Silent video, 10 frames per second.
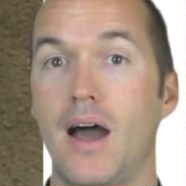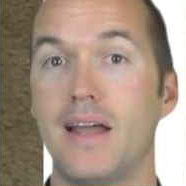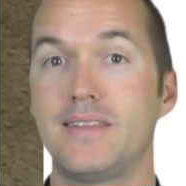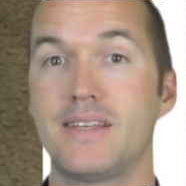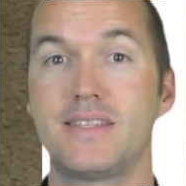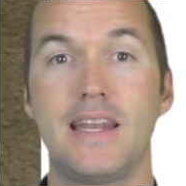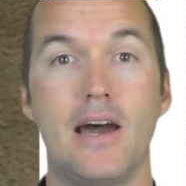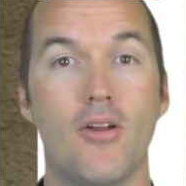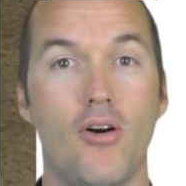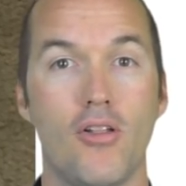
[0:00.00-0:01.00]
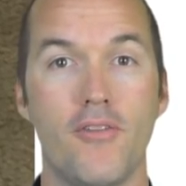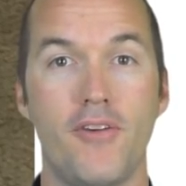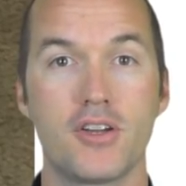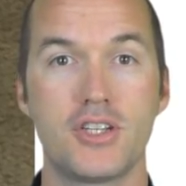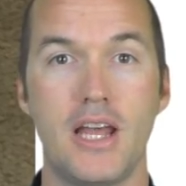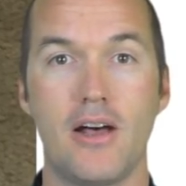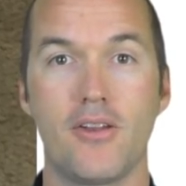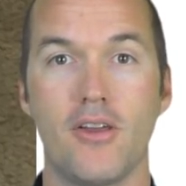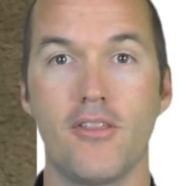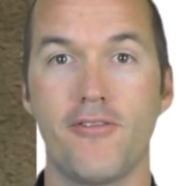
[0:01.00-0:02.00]
I tested out all the
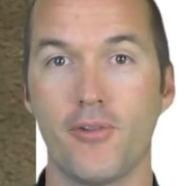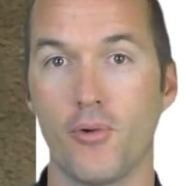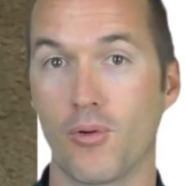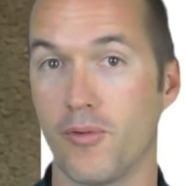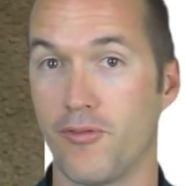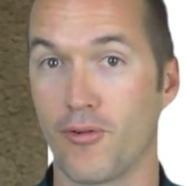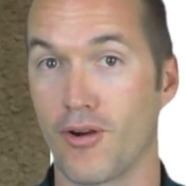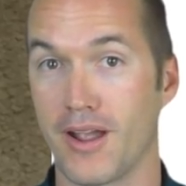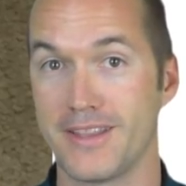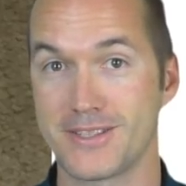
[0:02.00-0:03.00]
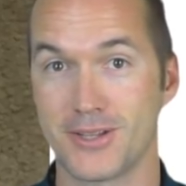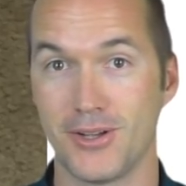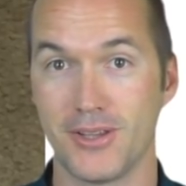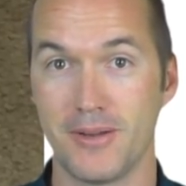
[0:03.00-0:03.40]
functionality on the floor before I installed